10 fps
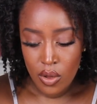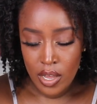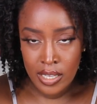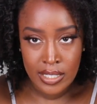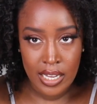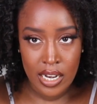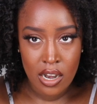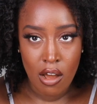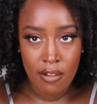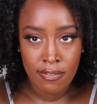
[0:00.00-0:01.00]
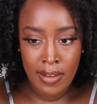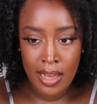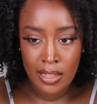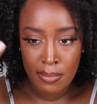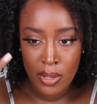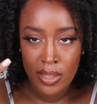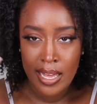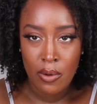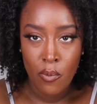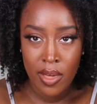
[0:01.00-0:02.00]
is like not fileable.
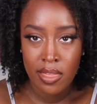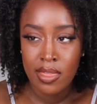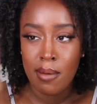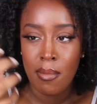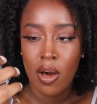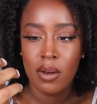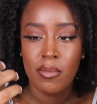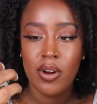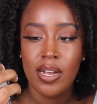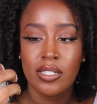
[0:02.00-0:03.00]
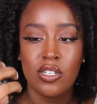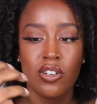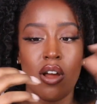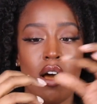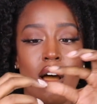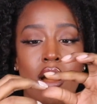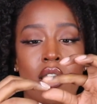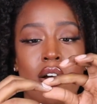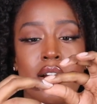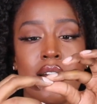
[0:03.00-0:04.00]
Like with the monomer, it's not
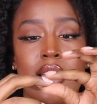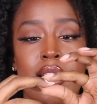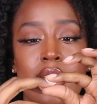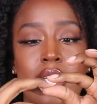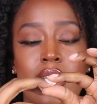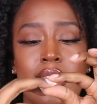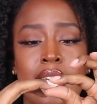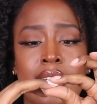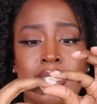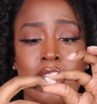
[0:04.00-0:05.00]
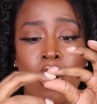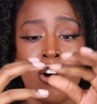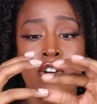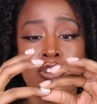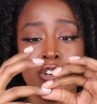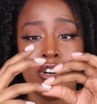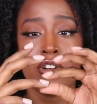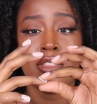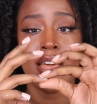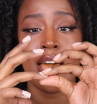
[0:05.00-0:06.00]
hardening. Like it's
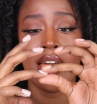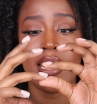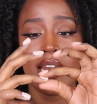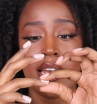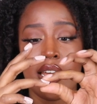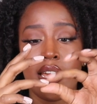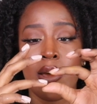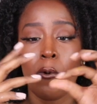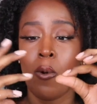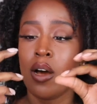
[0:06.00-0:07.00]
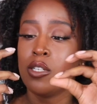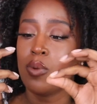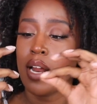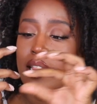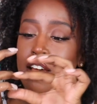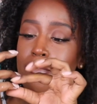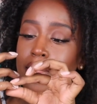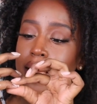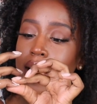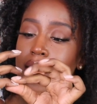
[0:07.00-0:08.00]
harder than it was when I left, but
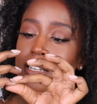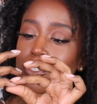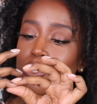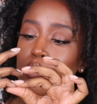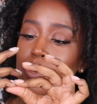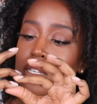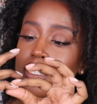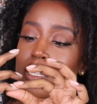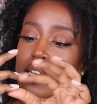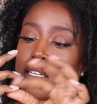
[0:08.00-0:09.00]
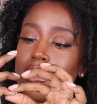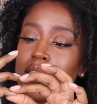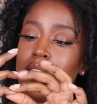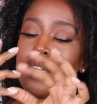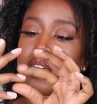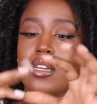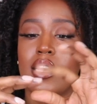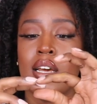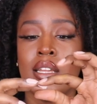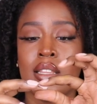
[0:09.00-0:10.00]
like I can squeeze this
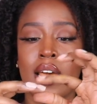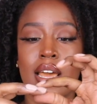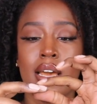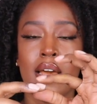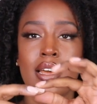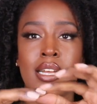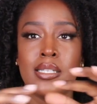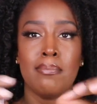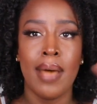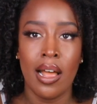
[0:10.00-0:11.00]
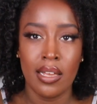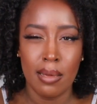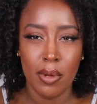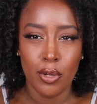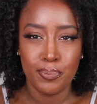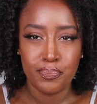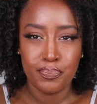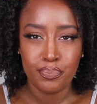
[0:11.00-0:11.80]
and like it's malleable.